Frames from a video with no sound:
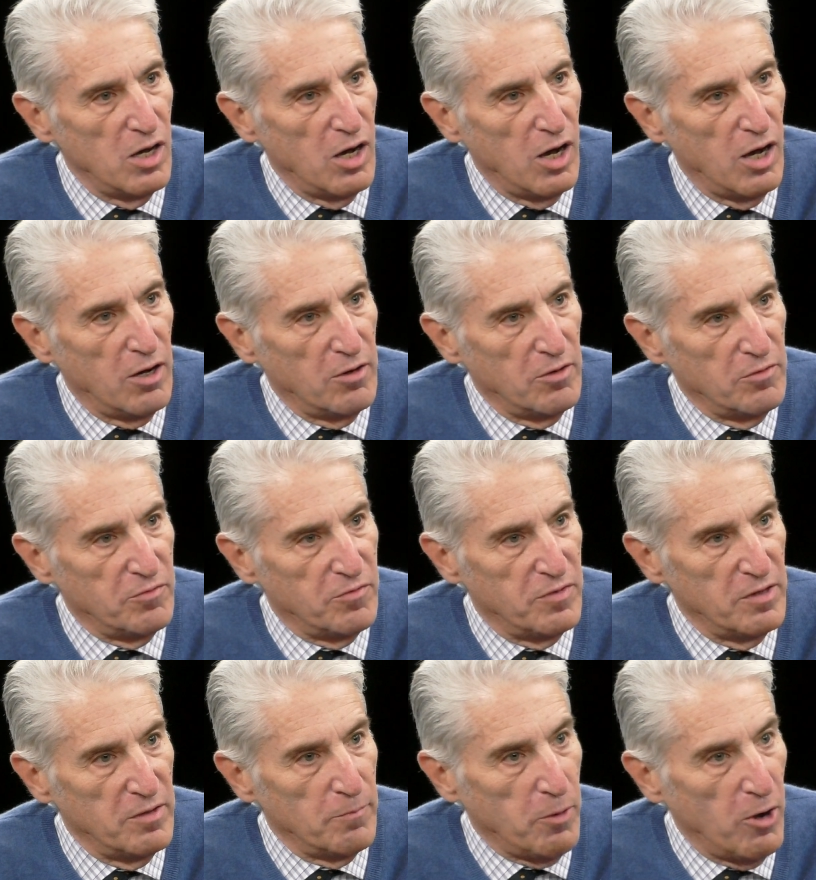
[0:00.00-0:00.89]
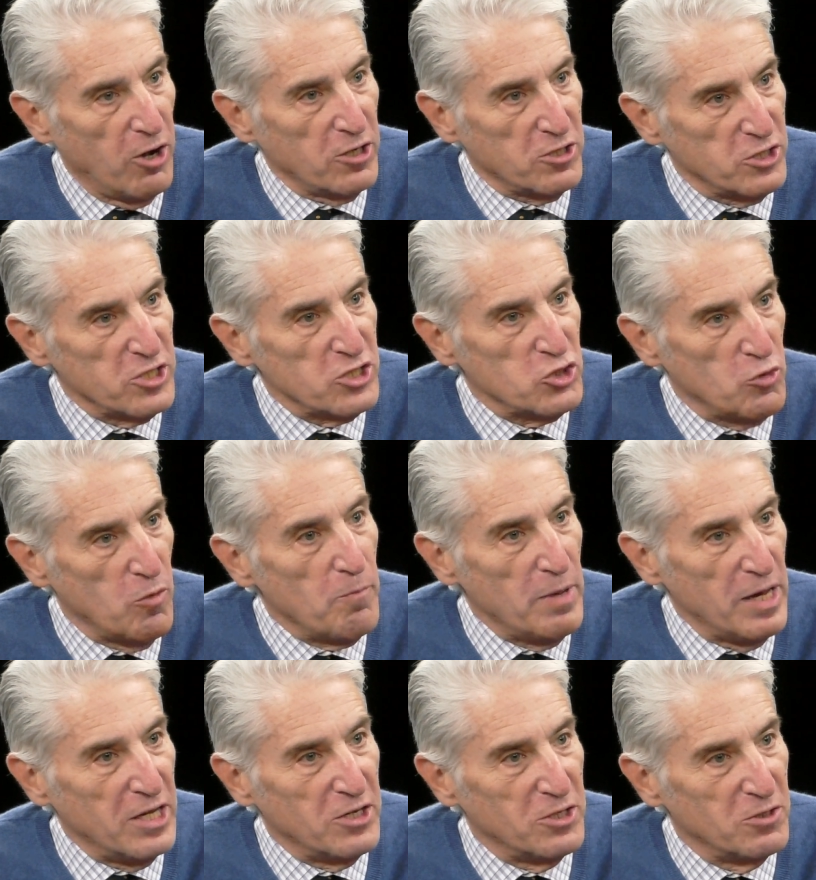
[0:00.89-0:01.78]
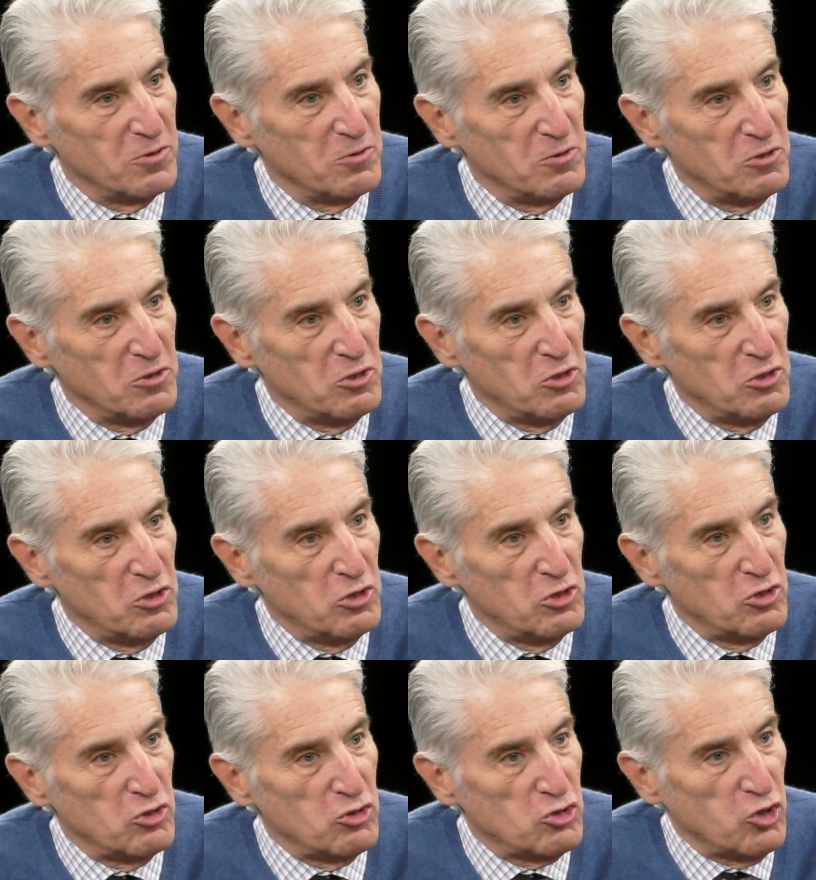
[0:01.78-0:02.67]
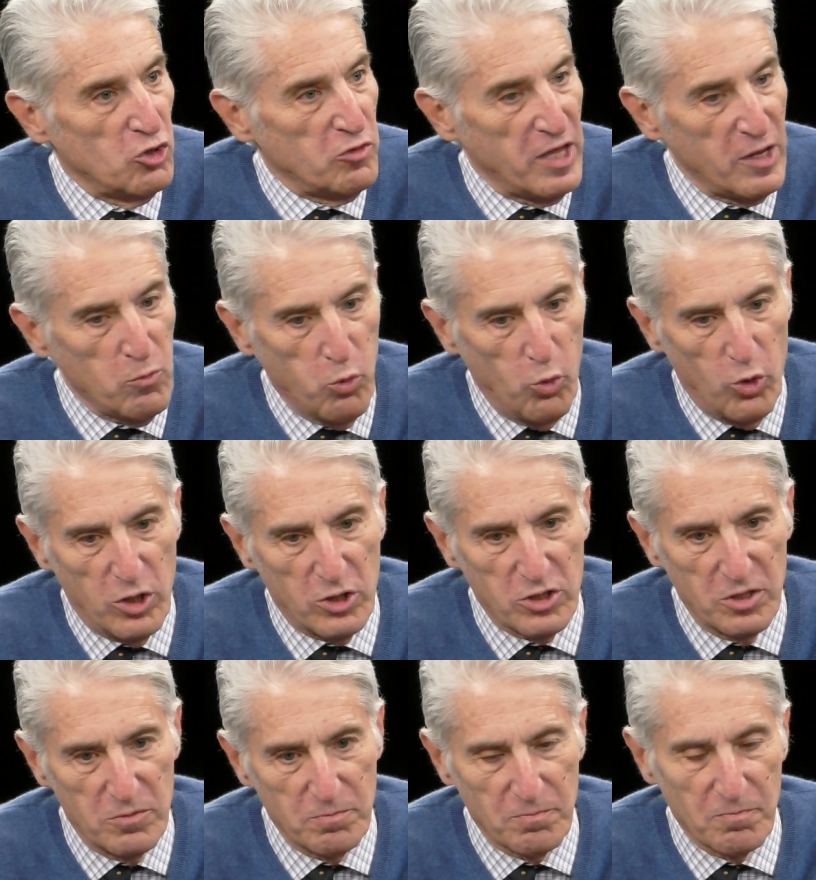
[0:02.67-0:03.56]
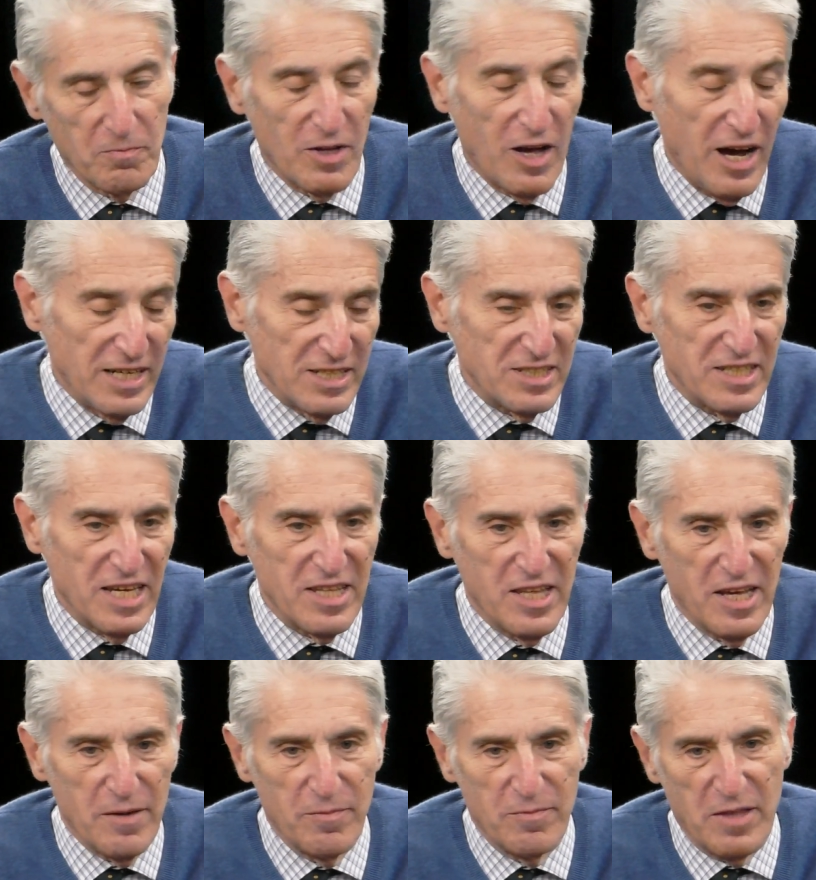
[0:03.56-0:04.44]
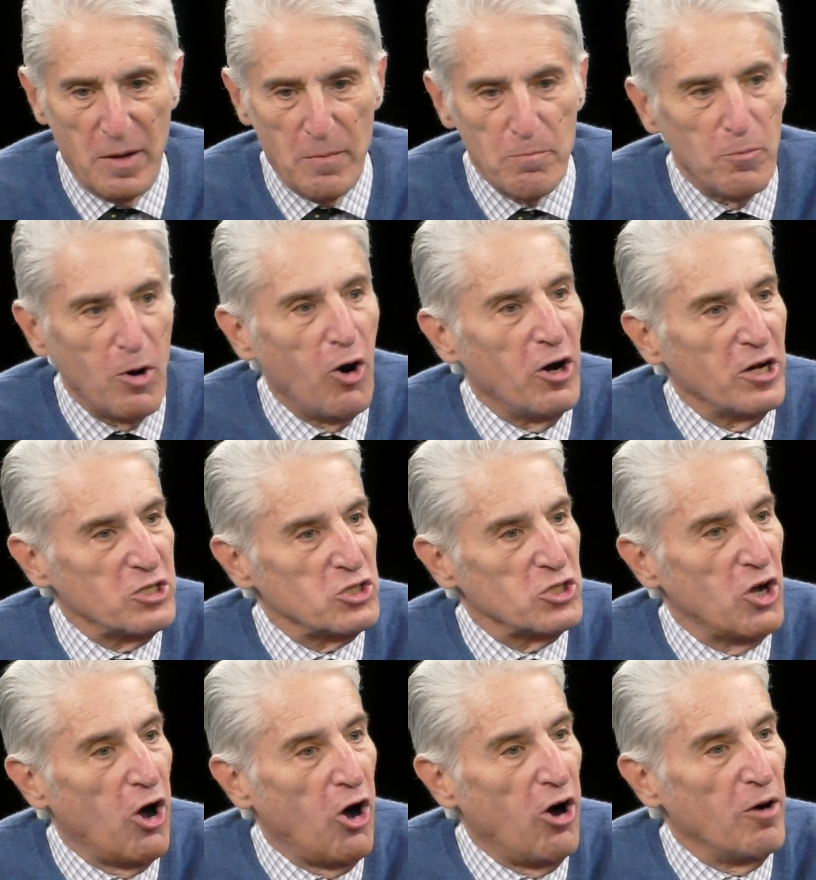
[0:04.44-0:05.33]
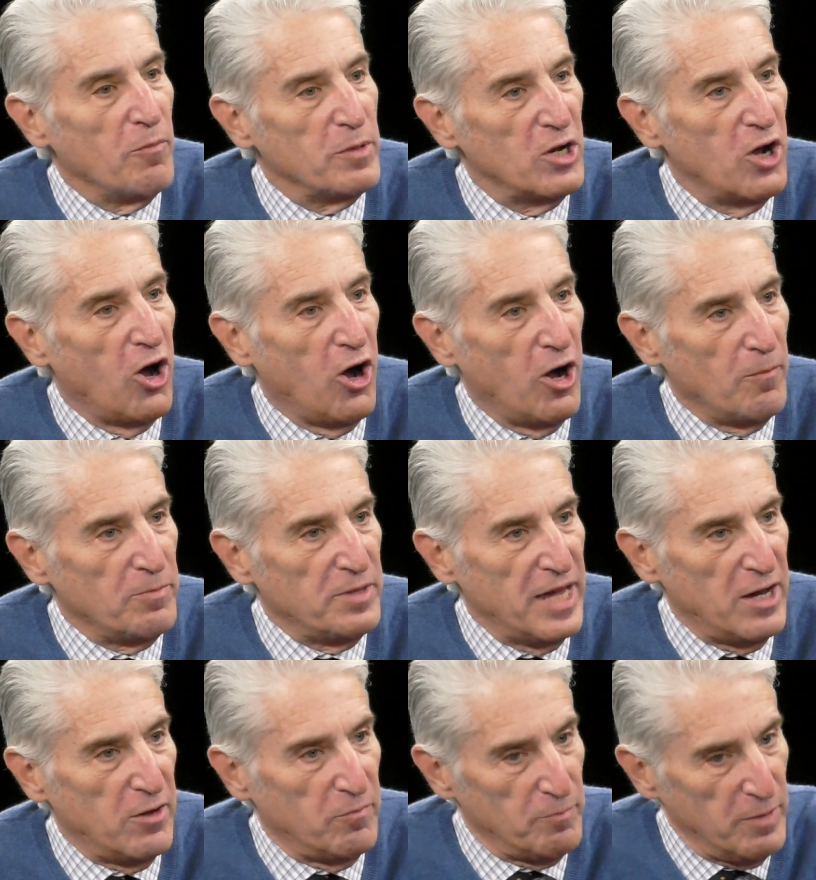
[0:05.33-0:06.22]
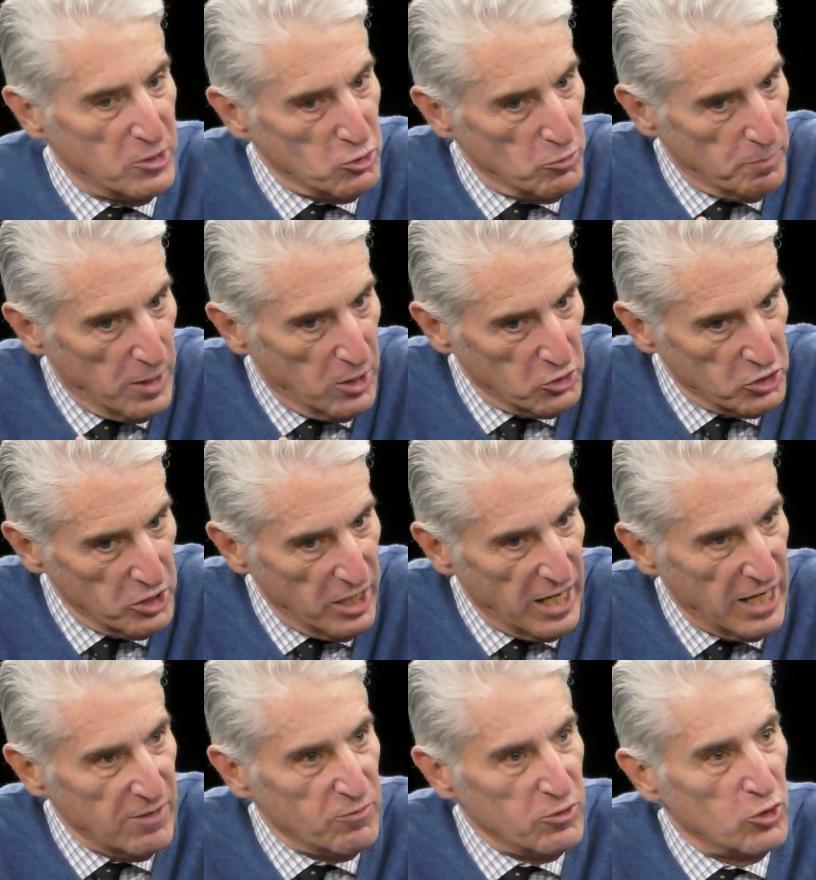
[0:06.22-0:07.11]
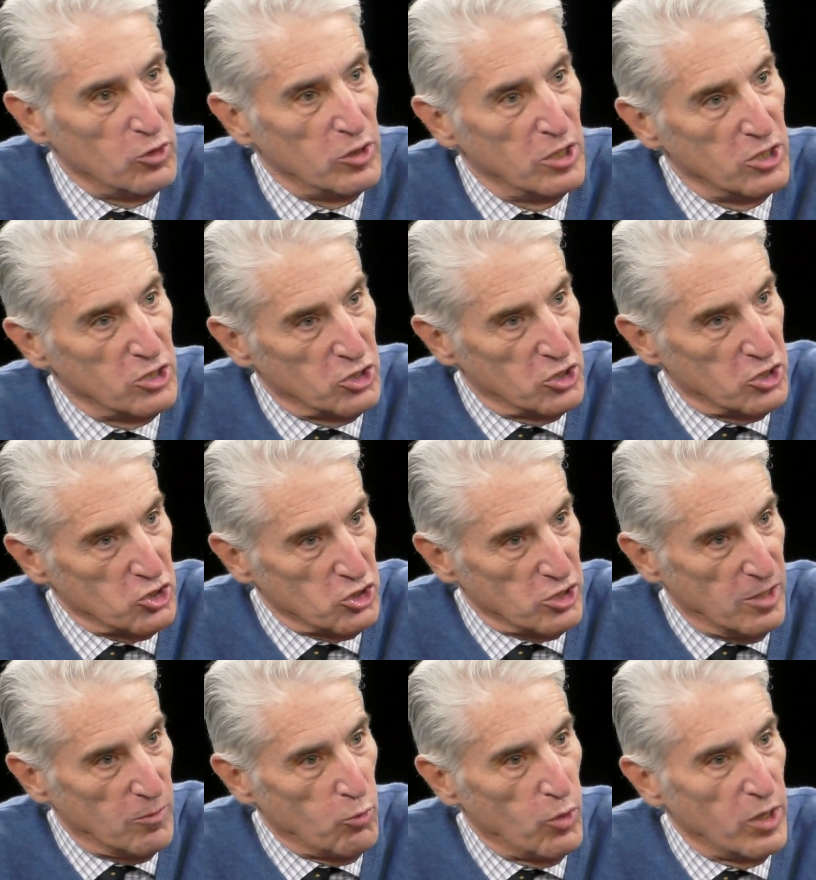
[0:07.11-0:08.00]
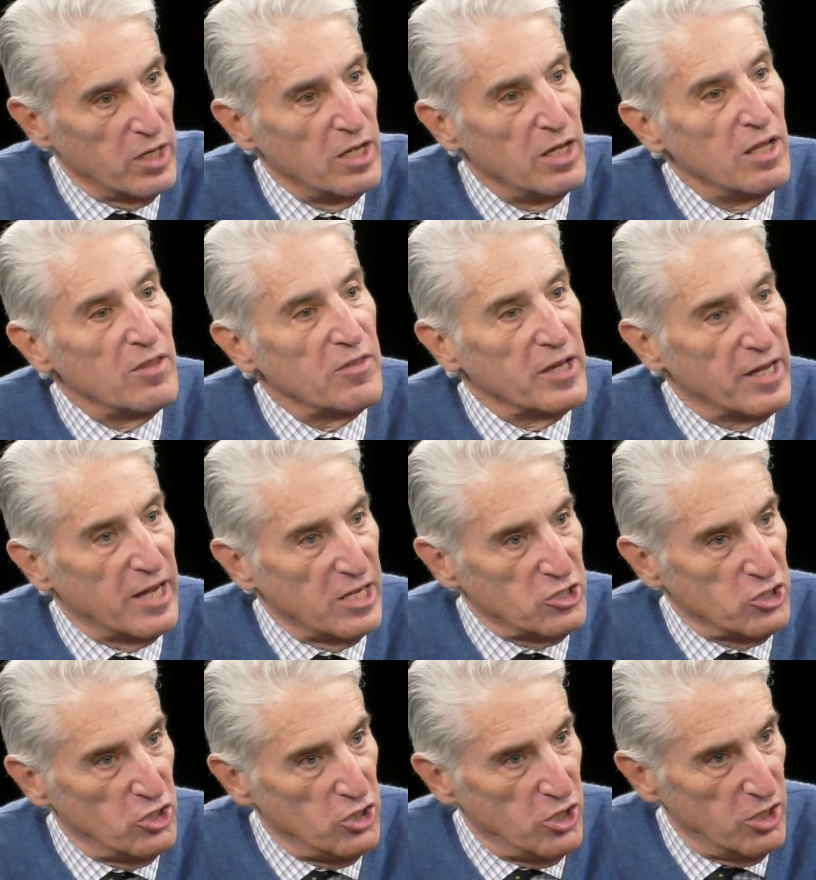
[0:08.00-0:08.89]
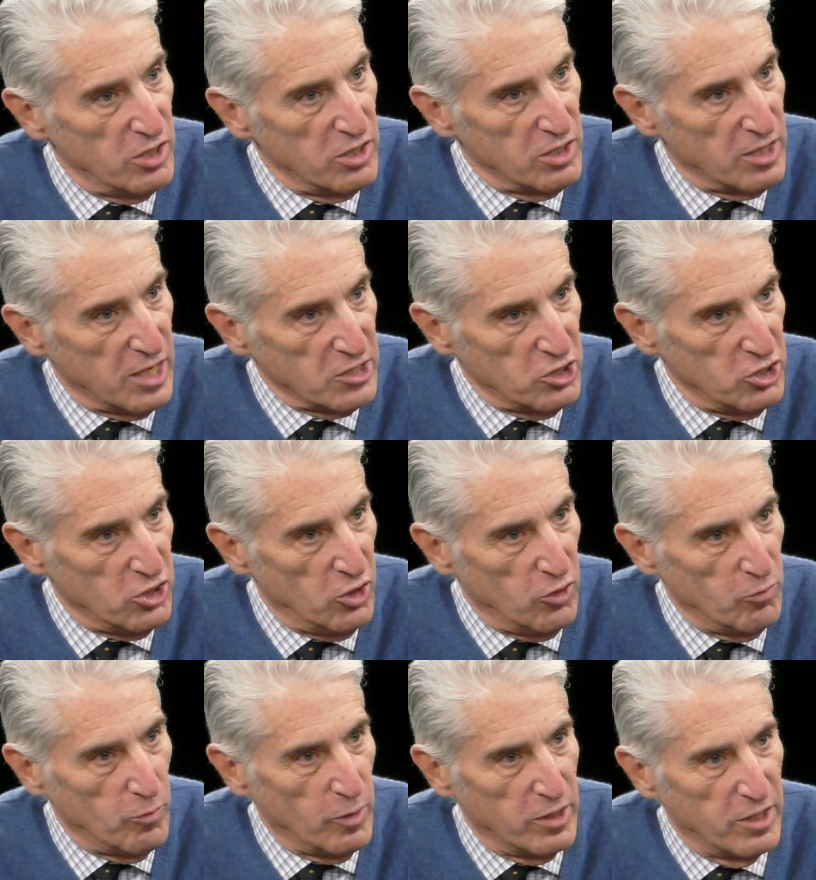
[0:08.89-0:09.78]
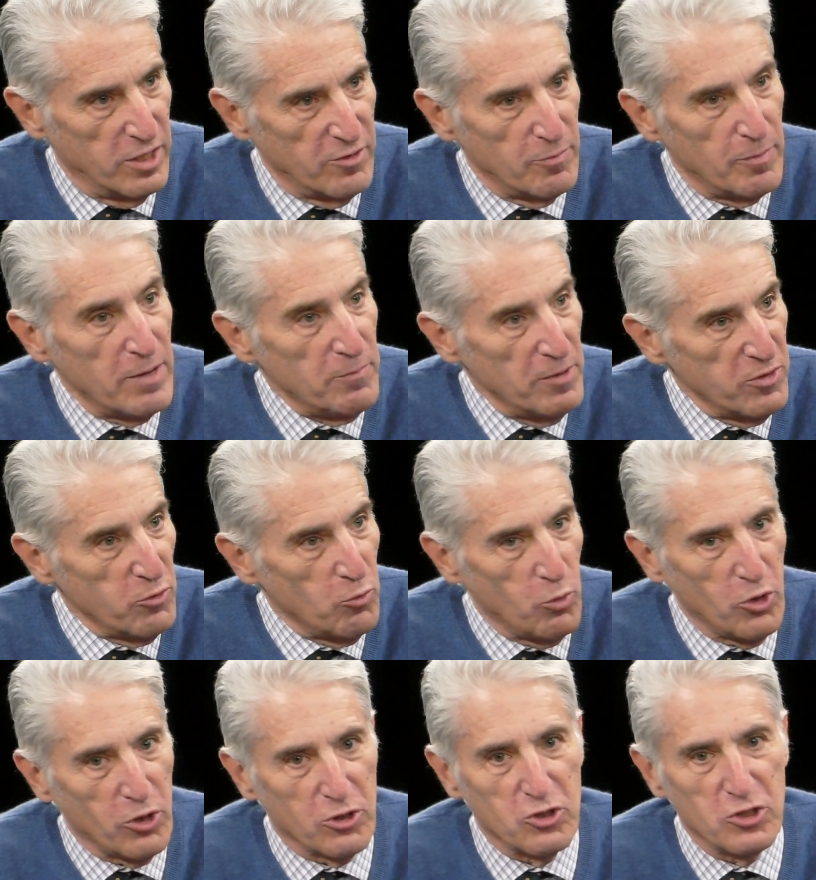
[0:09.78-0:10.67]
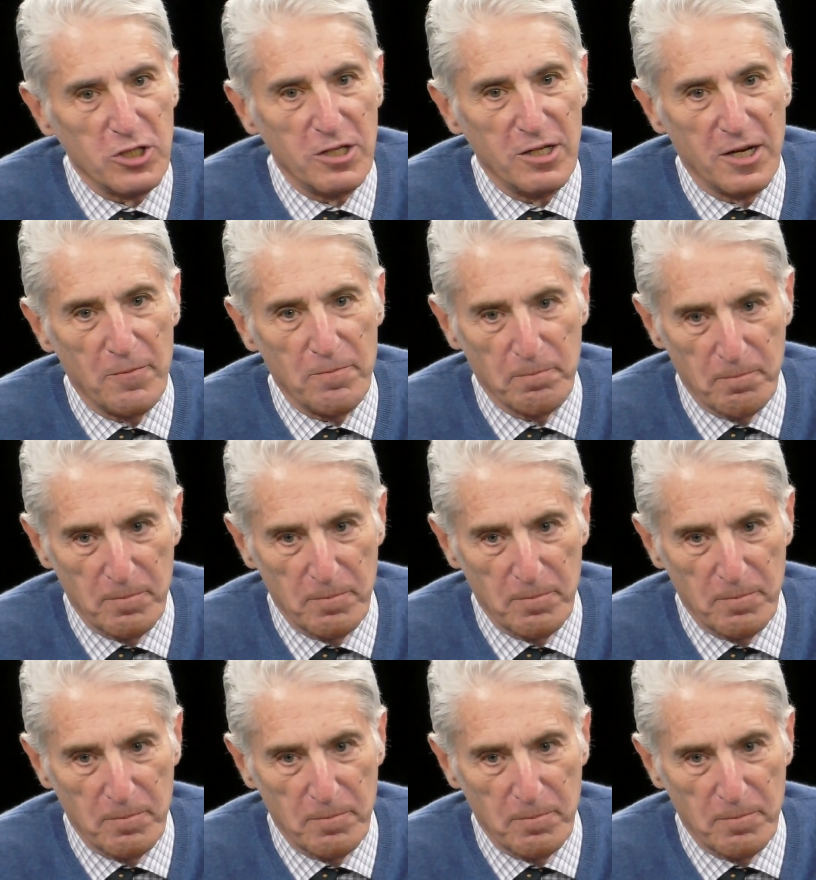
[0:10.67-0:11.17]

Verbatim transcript: of Parkchester men. So they walked I say they, they marched arm in arm down Metropolitan Avenue to the subway. They got to know, got to know one another. My mother worked. She, uh,